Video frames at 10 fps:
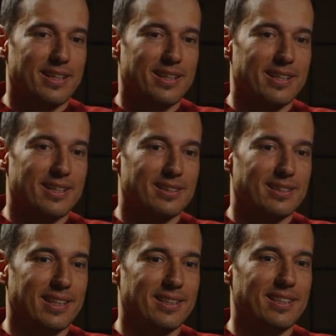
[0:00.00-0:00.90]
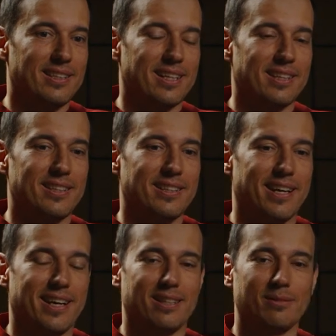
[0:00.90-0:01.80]

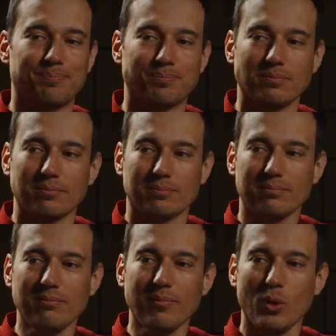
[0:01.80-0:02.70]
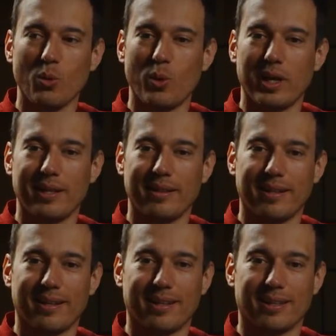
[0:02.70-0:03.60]
1999 when